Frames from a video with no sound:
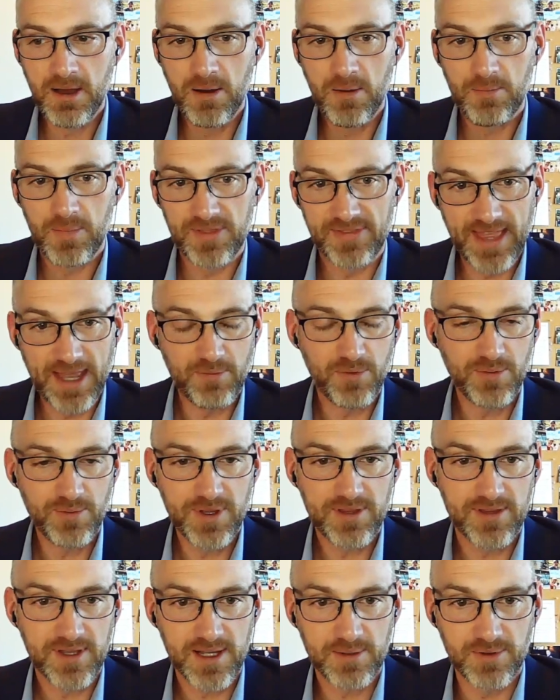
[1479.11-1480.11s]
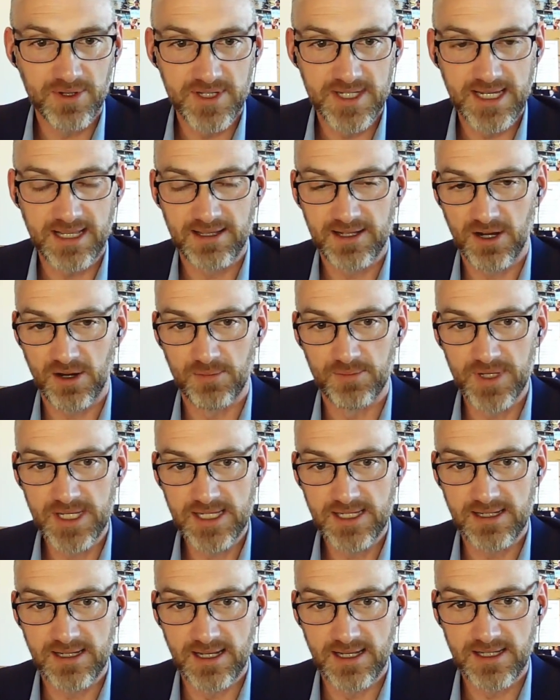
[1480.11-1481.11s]
But then when we think about selling our
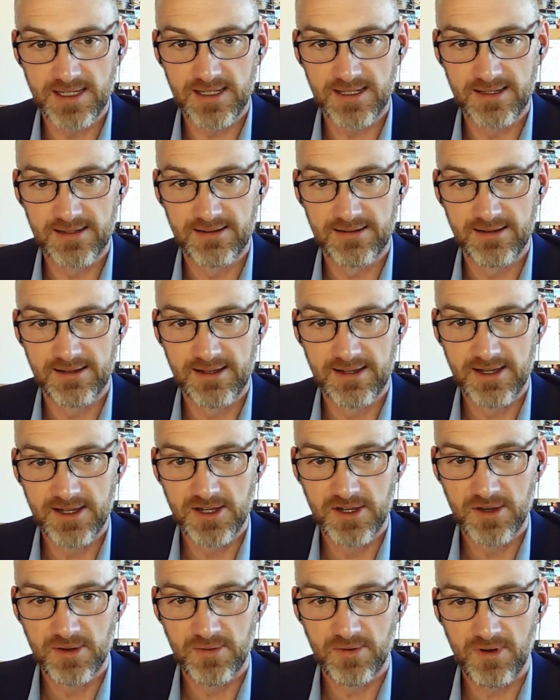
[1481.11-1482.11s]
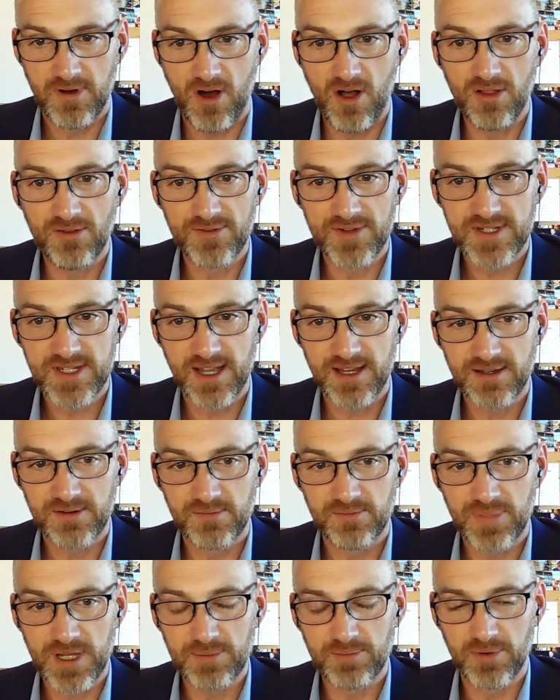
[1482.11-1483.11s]
business, all of a
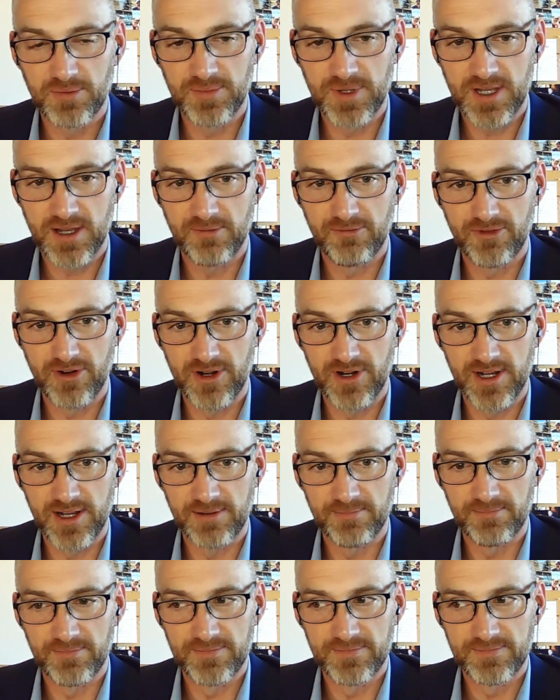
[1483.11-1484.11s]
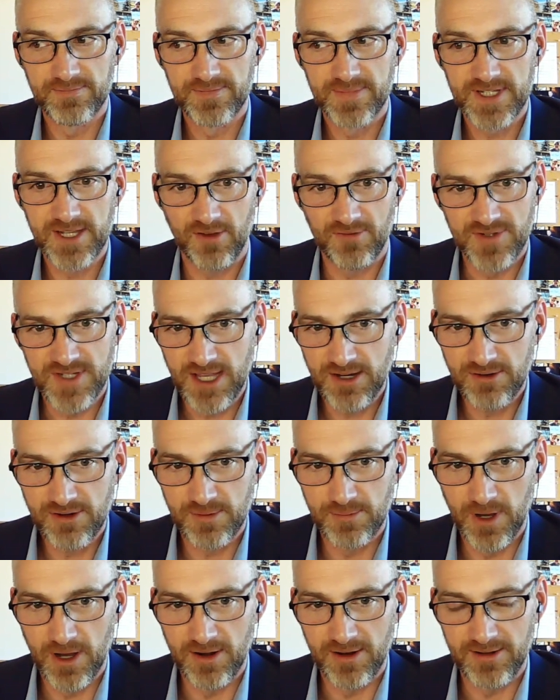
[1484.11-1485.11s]
sudden people become very self-centered
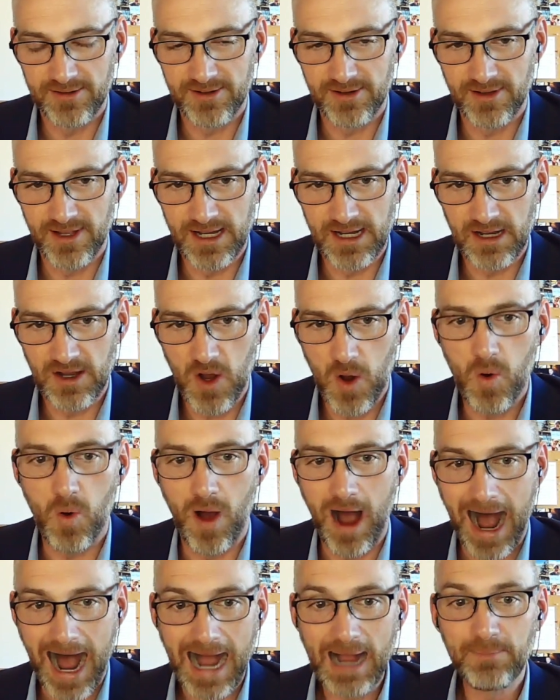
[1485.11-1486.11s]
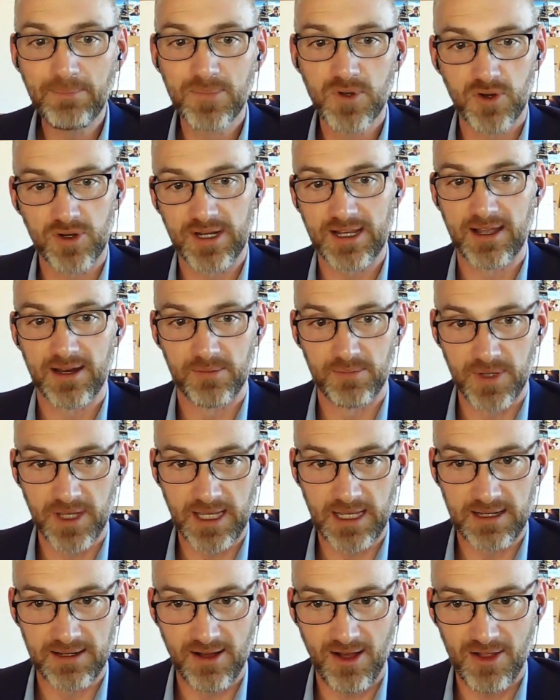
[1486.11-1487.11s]
about it. They're like, oh, I'm going to get $1
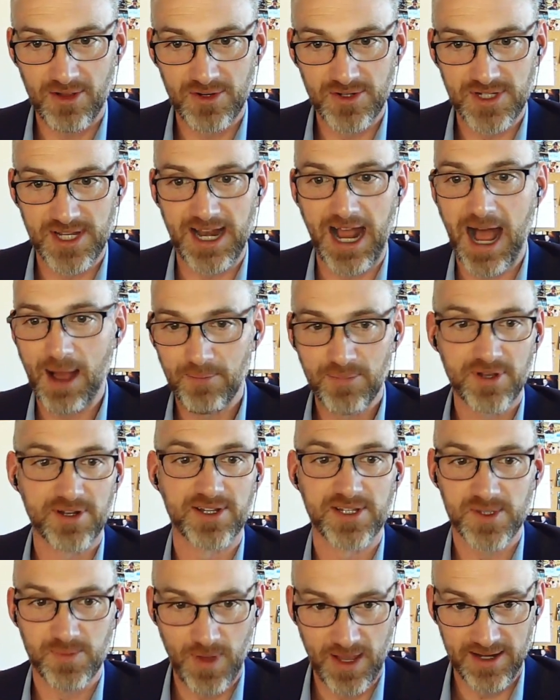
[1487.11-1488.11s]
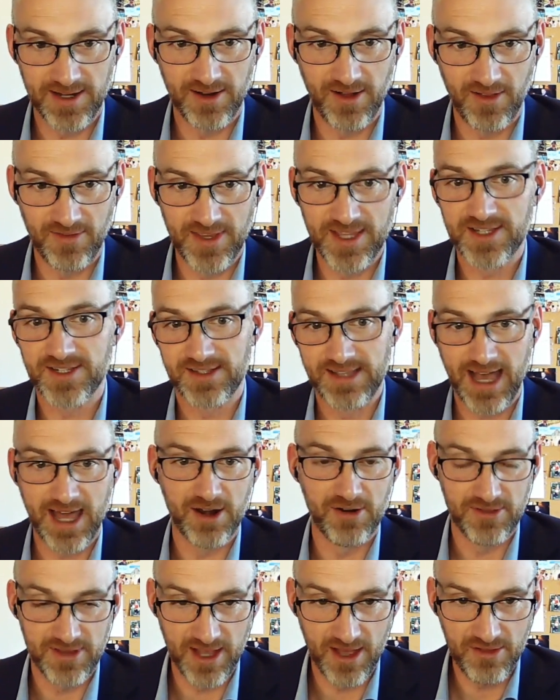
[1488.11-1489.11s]
million and I'm going to spend it on this, that,
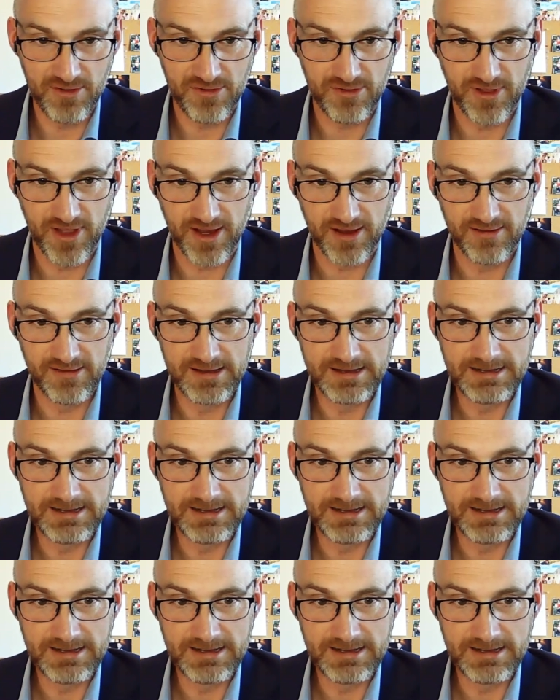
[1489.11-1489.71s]
or the other thing.